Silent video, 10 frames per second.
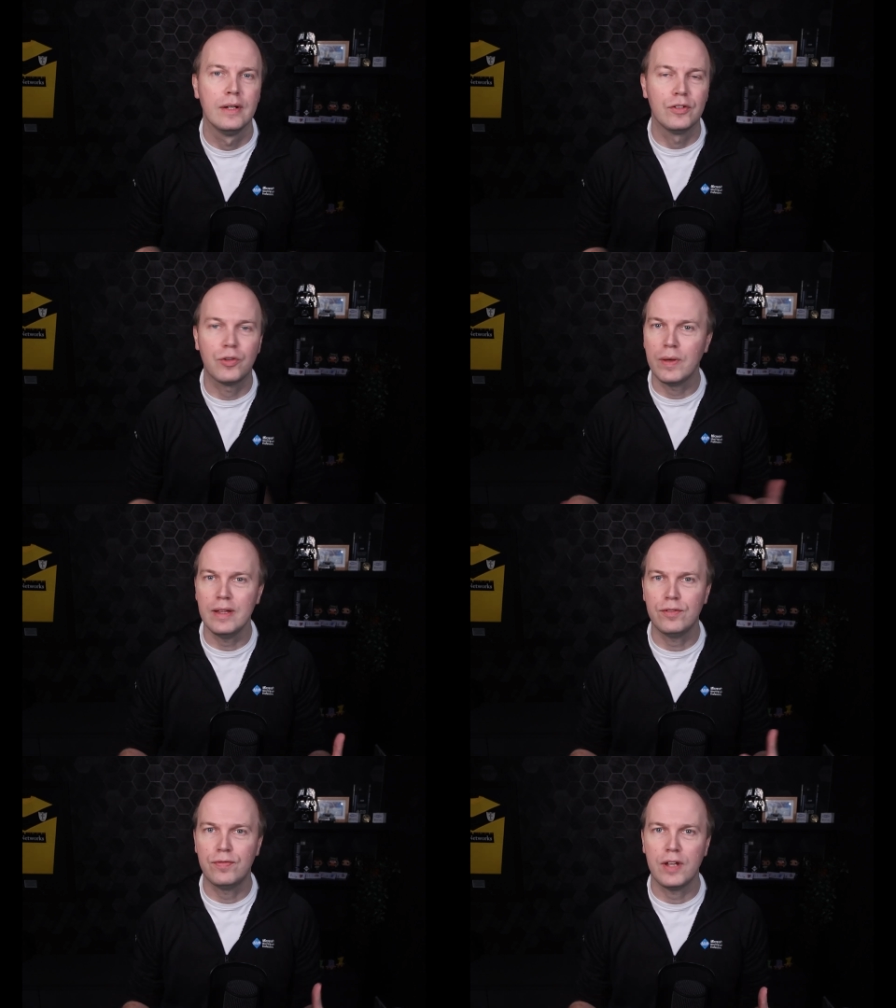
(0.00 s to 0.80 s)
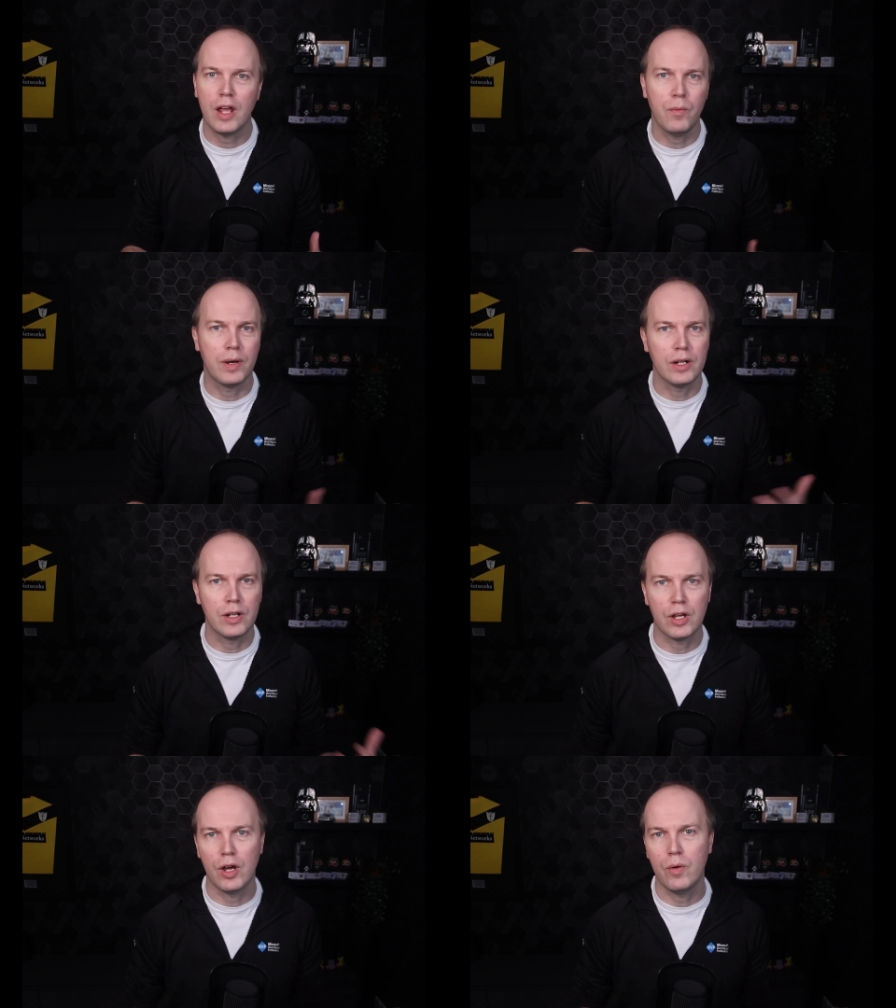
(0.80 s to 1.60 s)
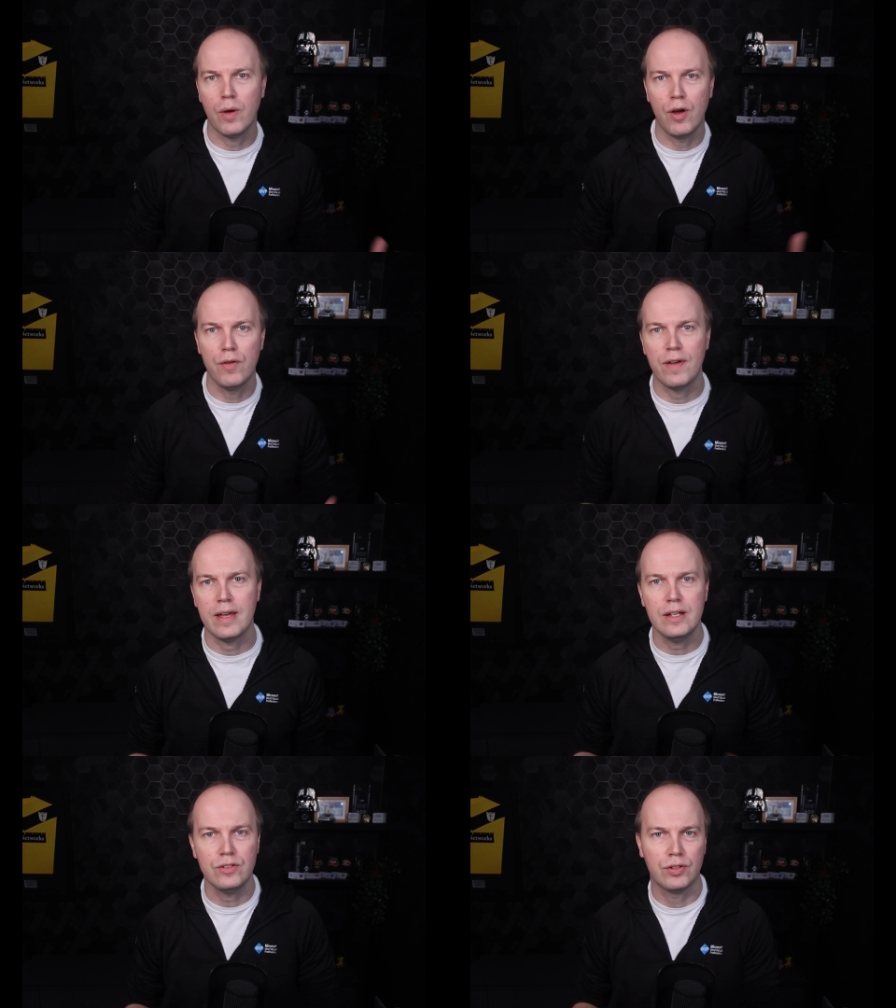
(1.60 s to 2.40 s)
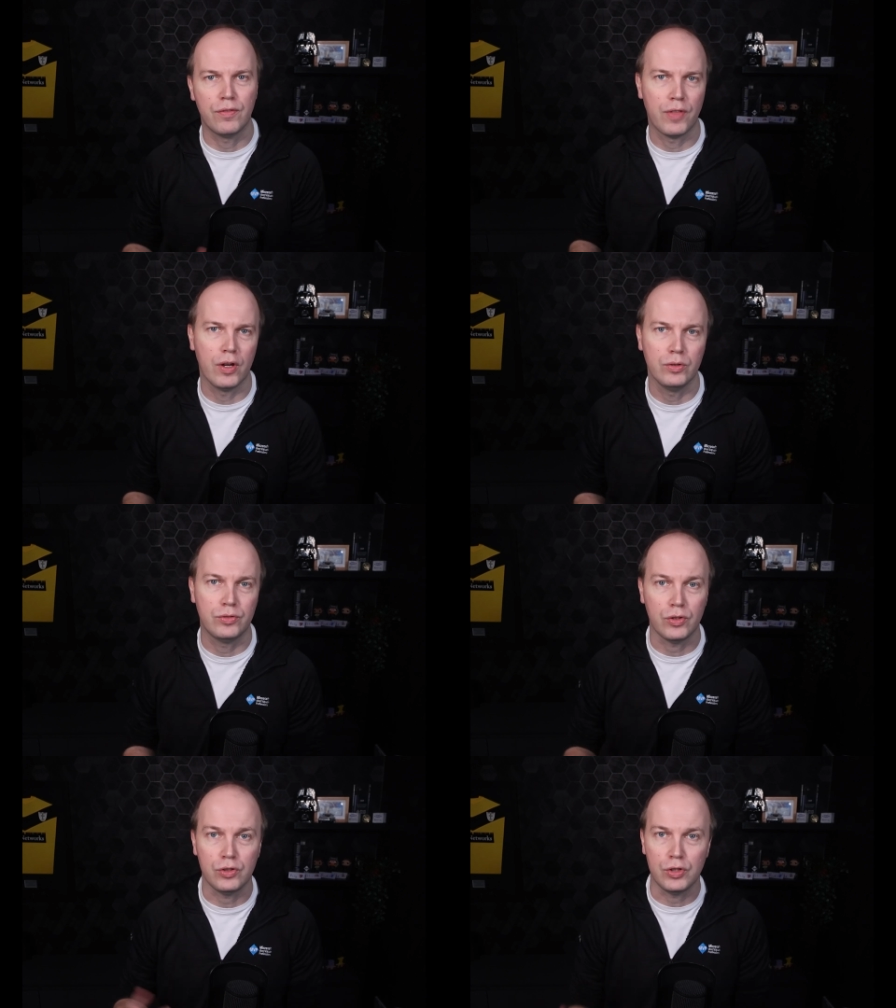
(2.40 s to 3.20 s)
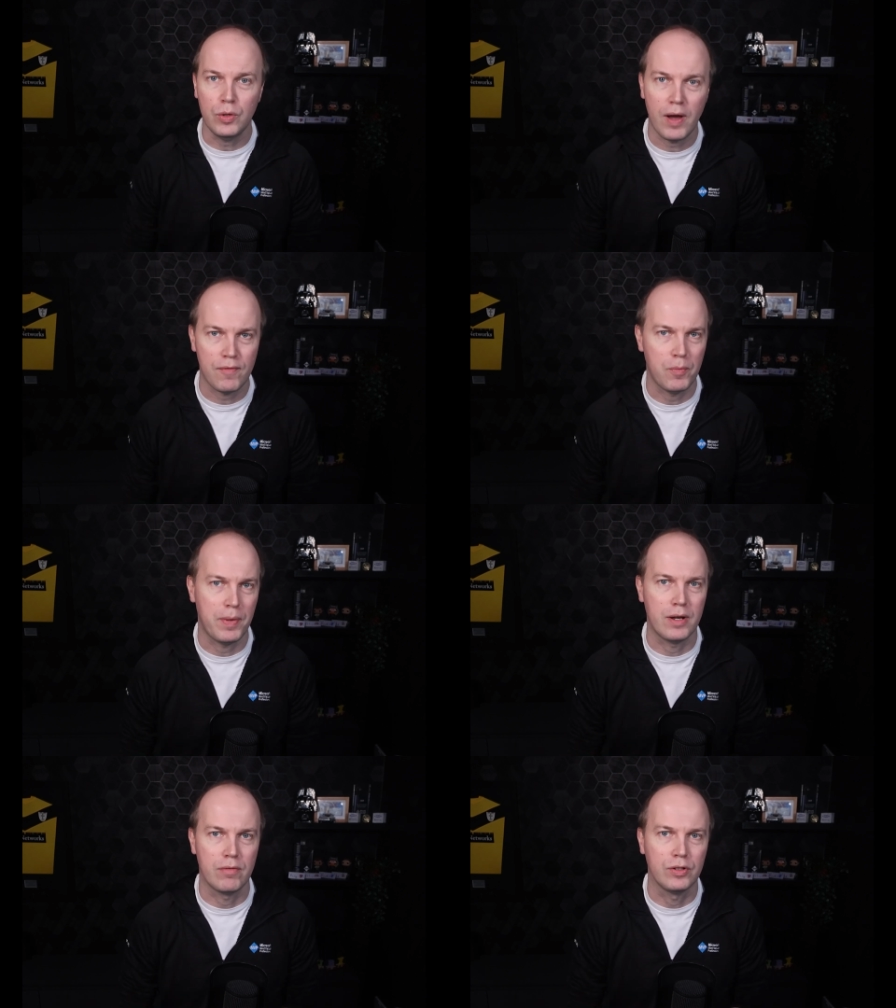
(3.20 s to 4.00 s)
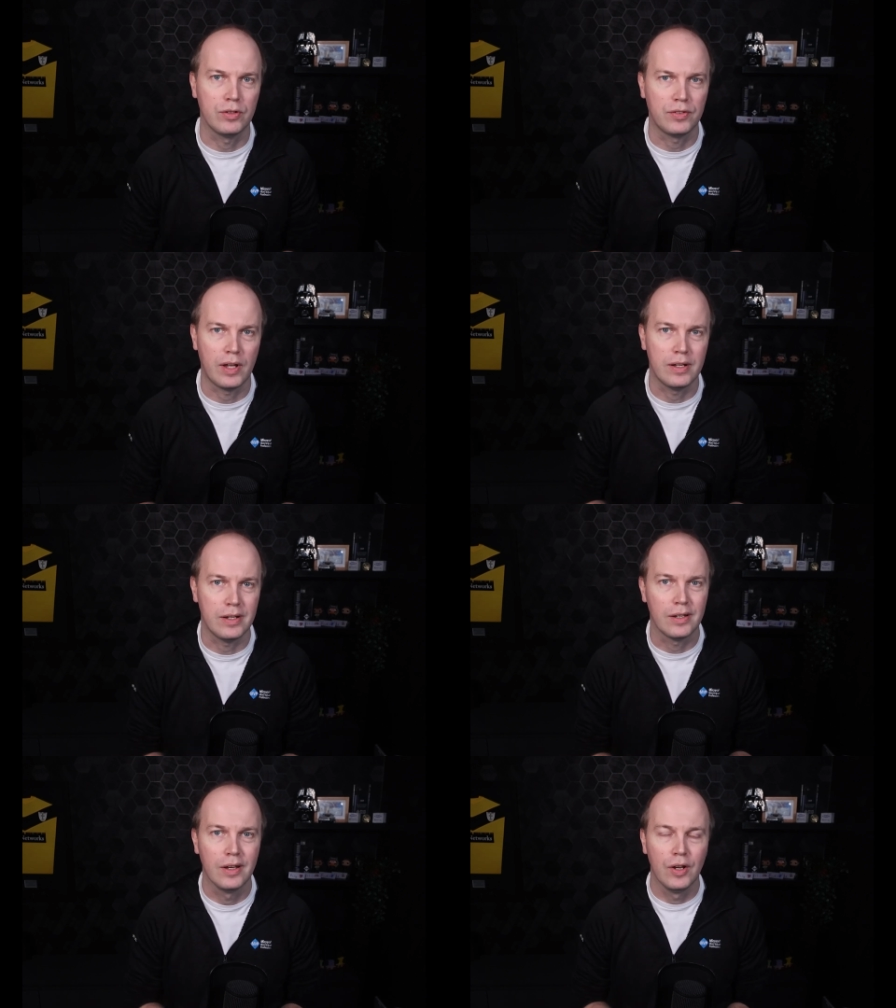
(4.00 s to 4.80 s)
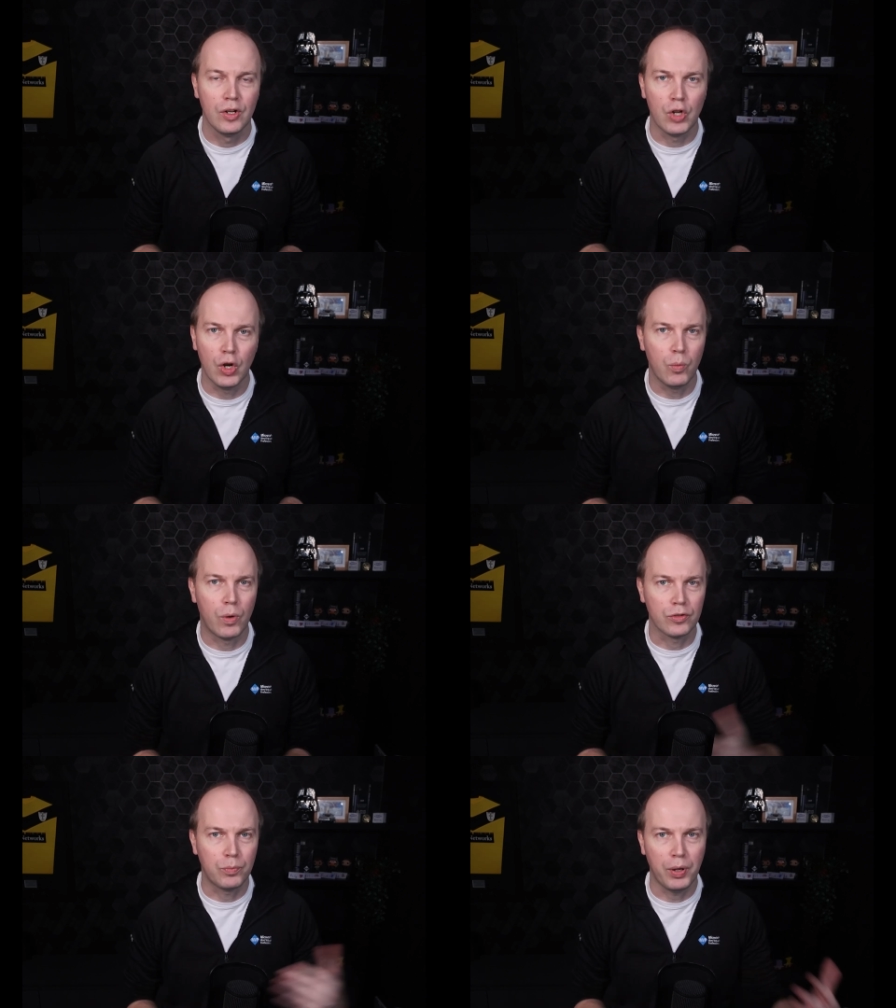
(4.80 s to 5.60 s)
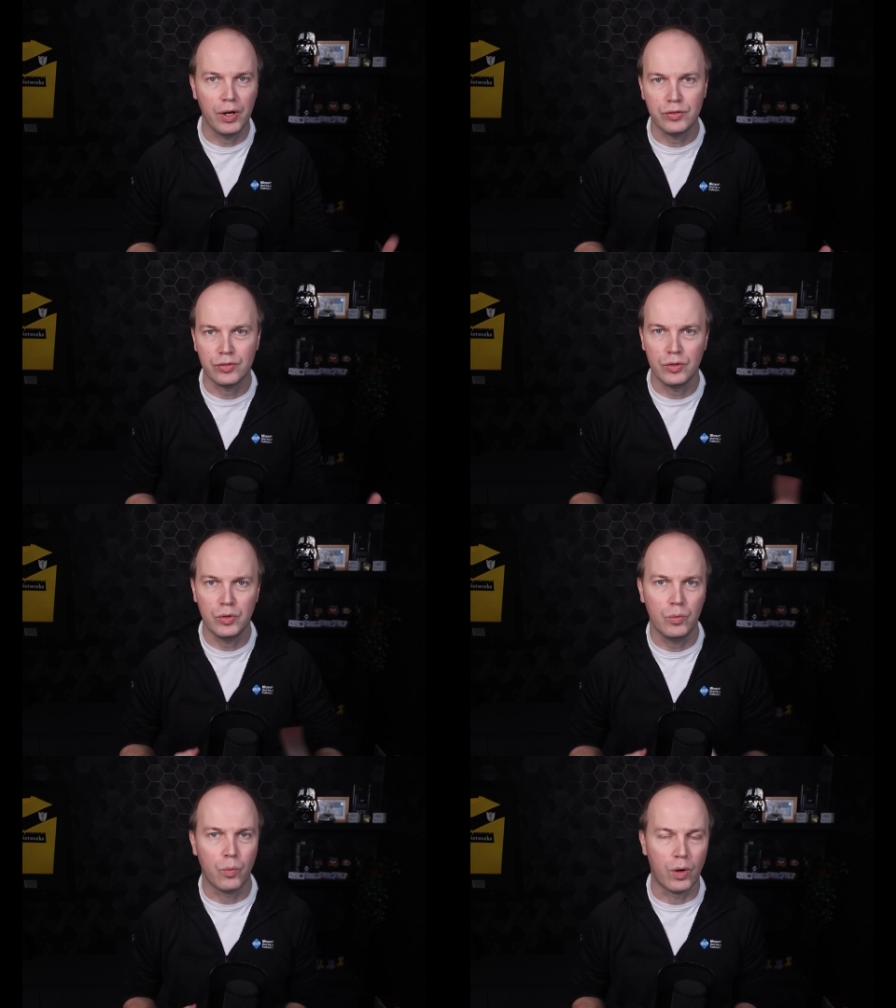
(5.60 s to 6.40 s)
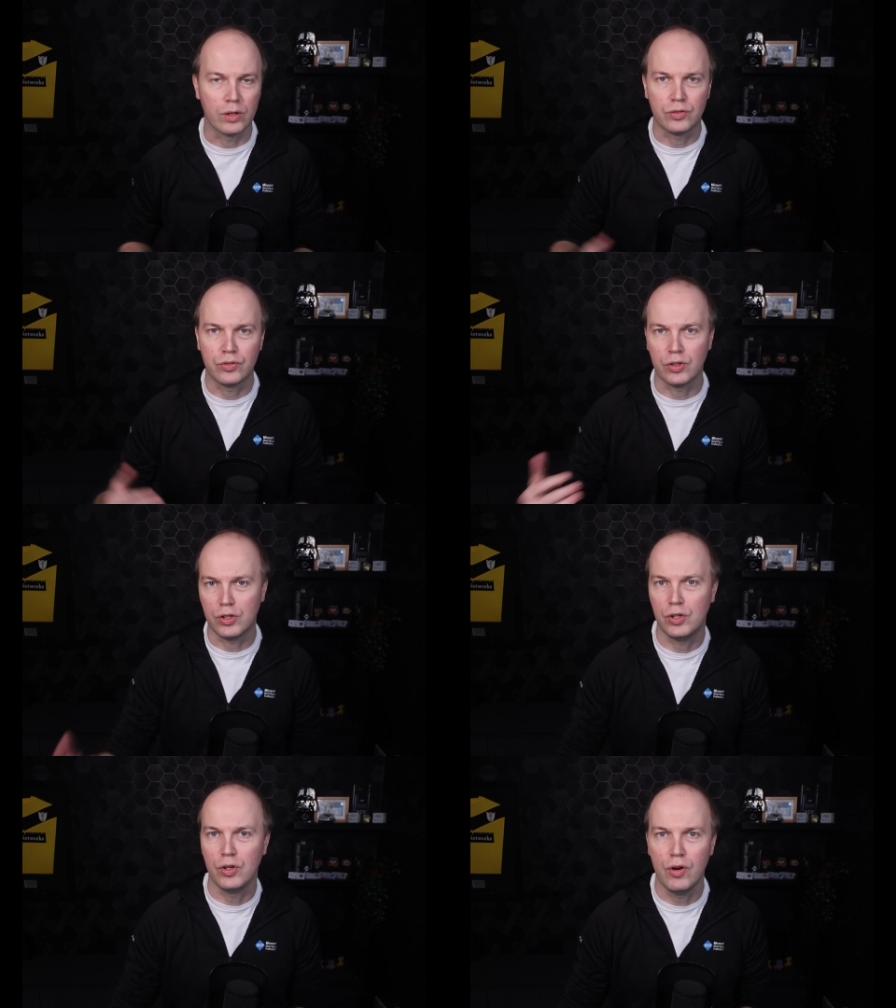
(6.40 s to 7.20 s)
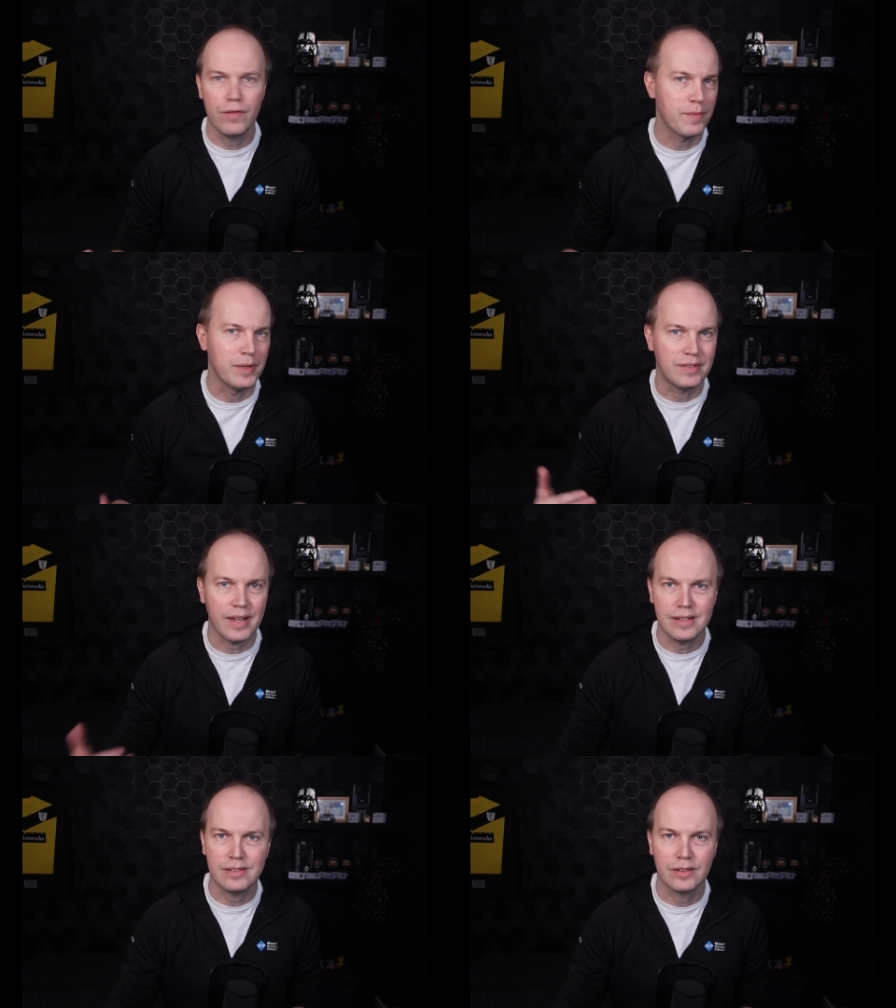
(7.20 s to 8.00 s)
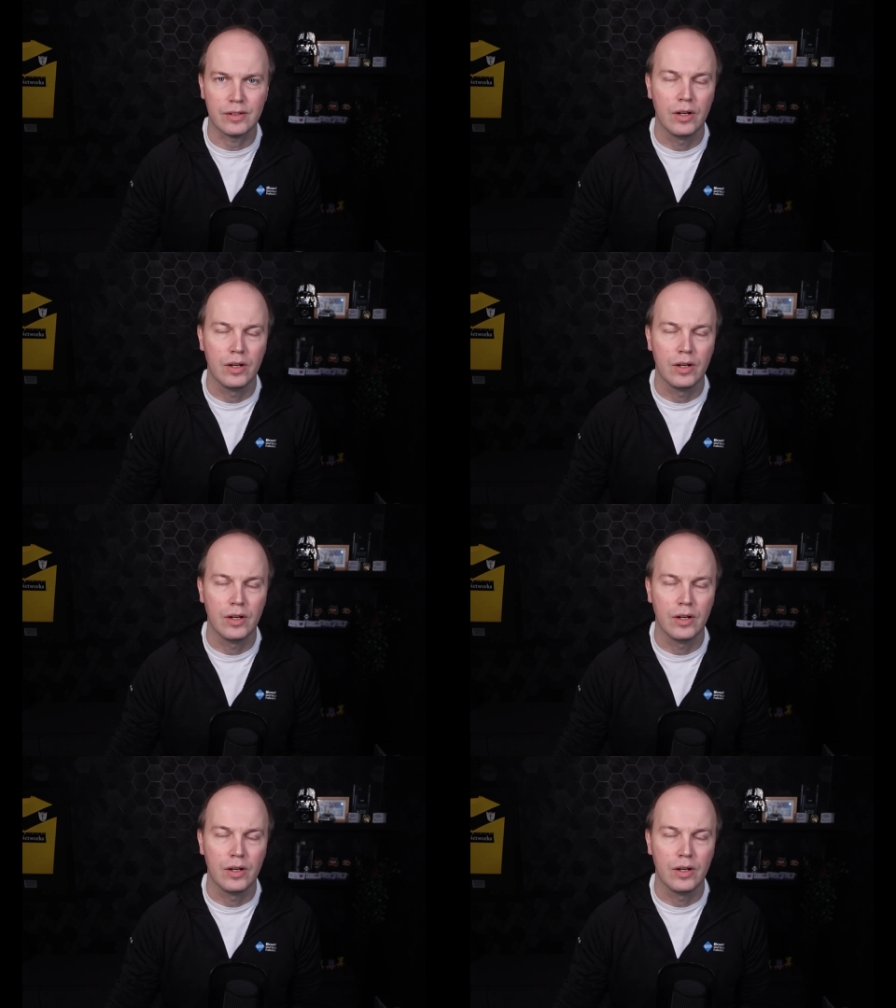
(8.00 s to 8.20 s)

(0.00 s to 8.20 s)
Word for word: So in this video, we're going to go over each of those so you have a better understanding know what's personal, what's secure from a data